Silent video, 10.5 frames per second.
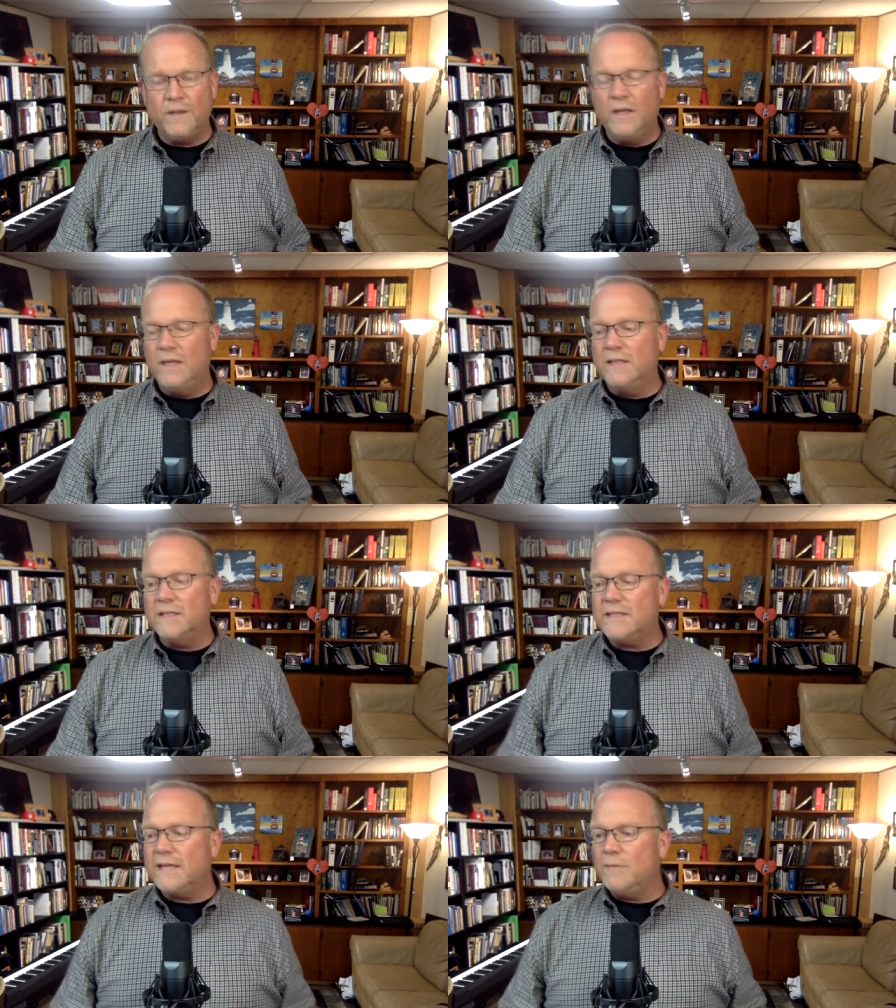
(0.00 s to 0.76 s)
In
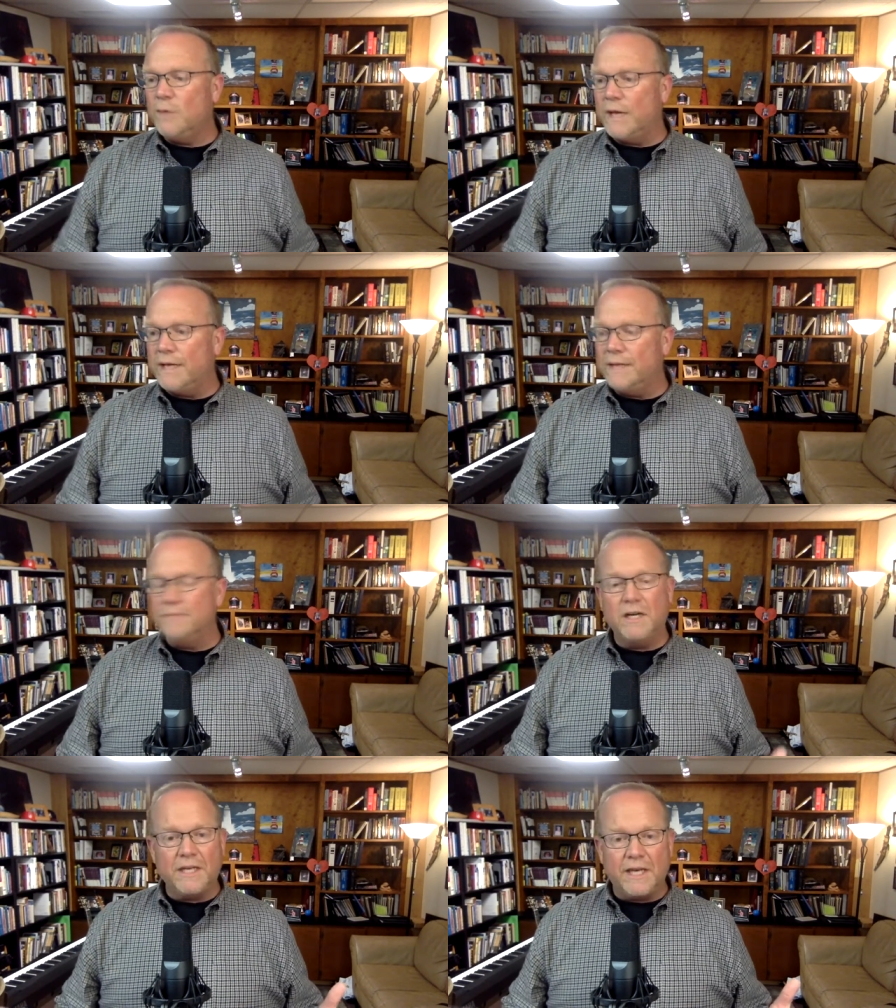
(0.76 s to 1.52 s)
the same way,
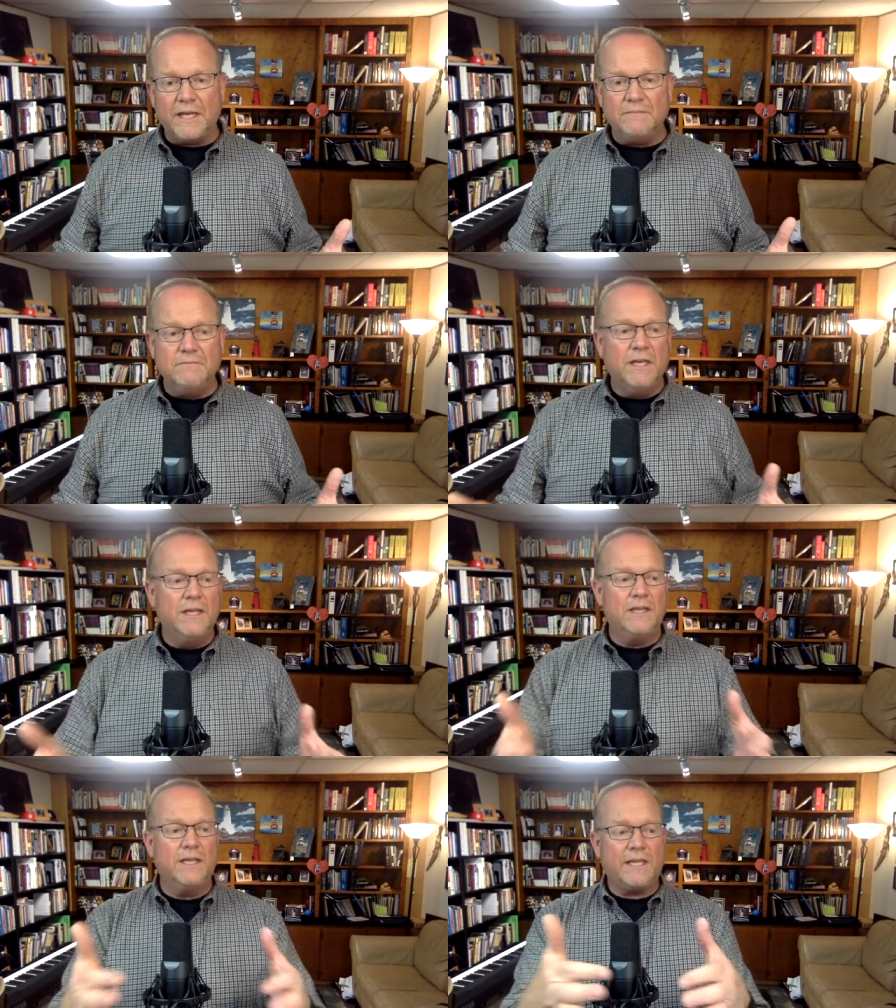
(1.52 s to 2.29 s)
again,
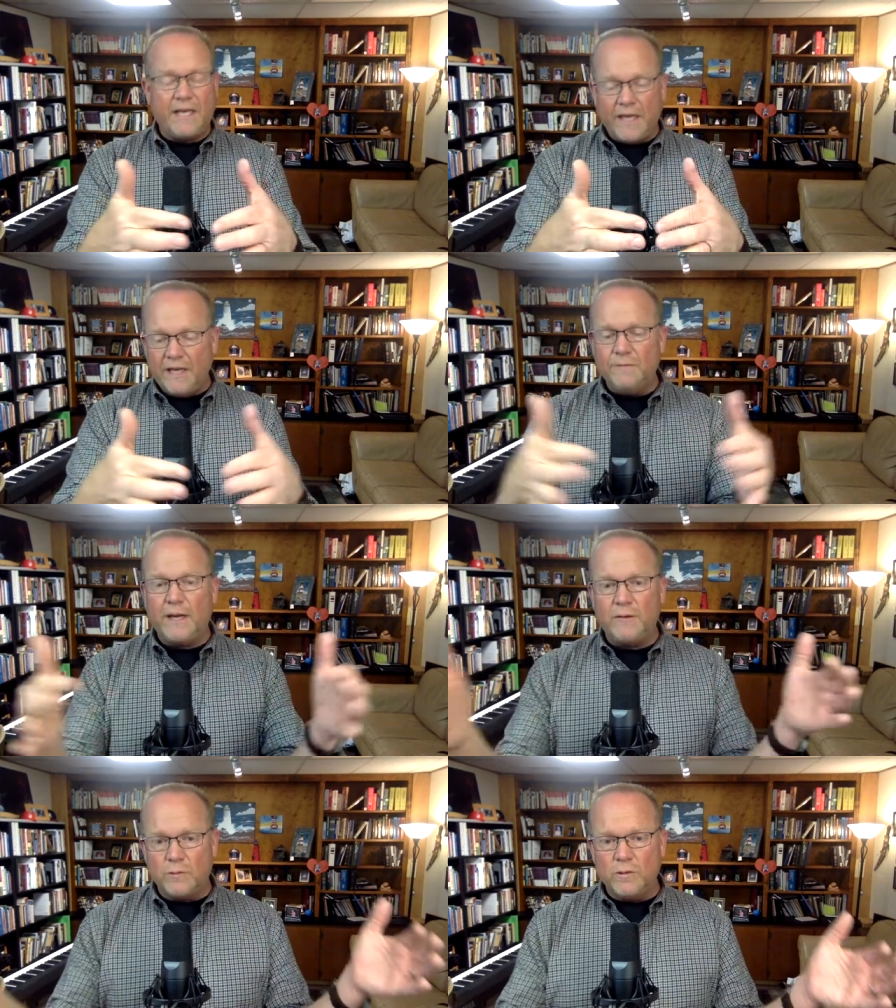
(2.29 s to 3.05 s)
that a king
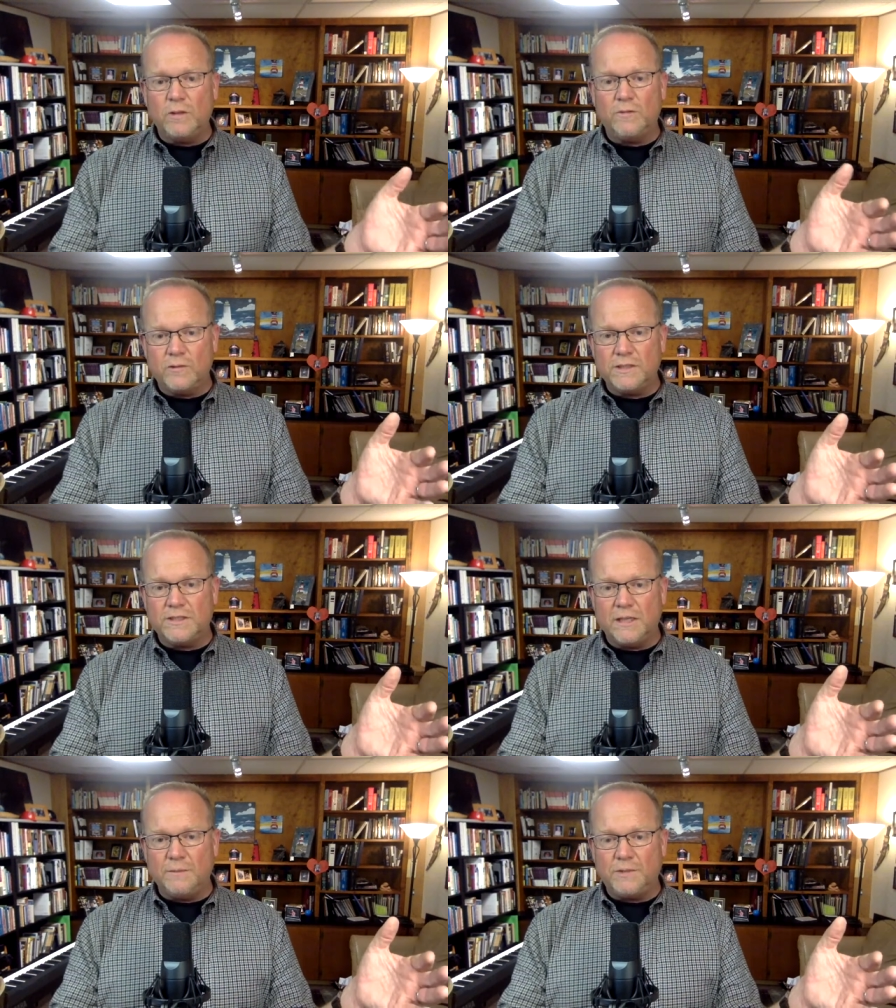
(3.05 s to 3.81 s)
might rule over his
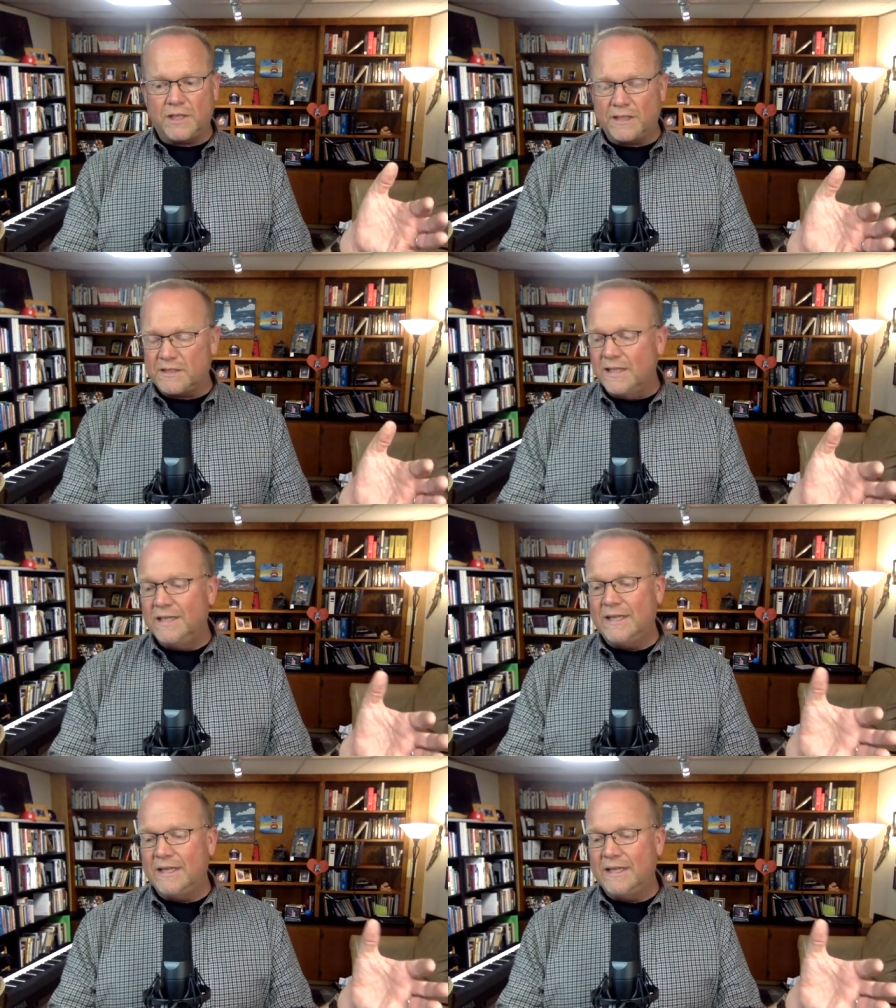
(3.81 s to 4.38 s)
subjects.